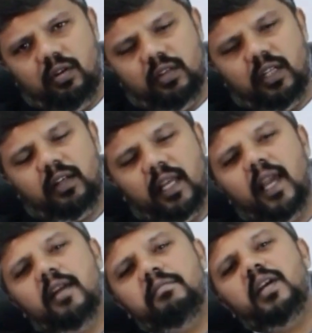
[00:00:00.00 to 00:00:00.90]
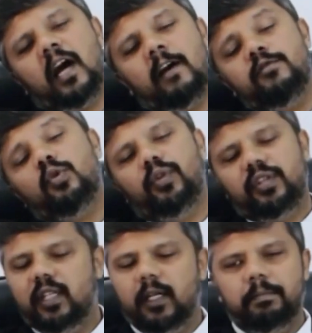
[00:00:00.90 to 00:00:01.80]
that A and B have towards
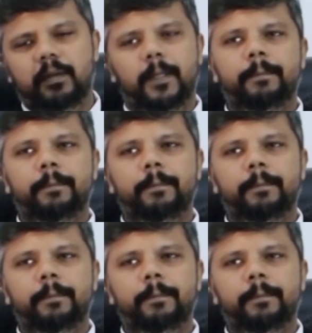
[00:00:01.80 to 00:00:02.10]
the company?